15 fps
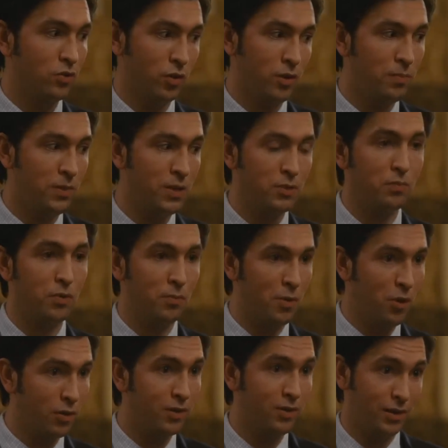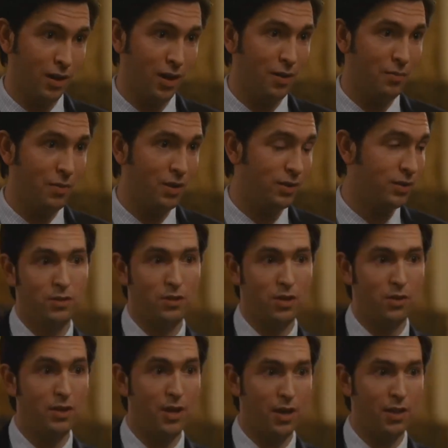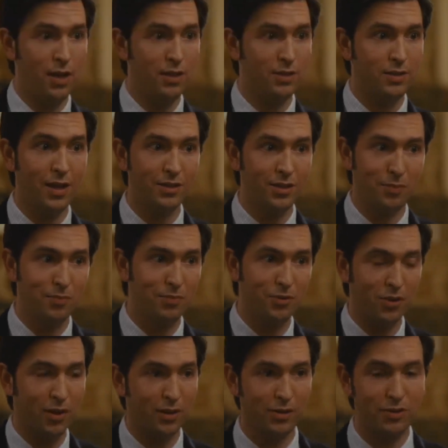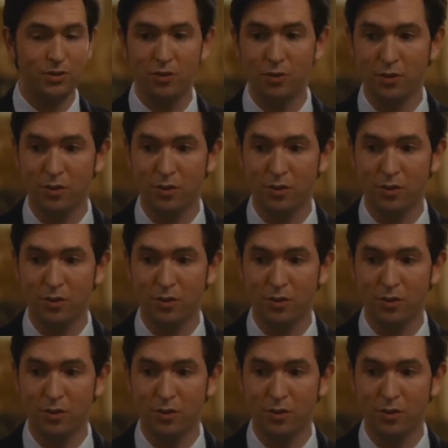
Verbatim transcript: Greenpeace promoted the comment, so yeah, that, that's how I'm trying to sue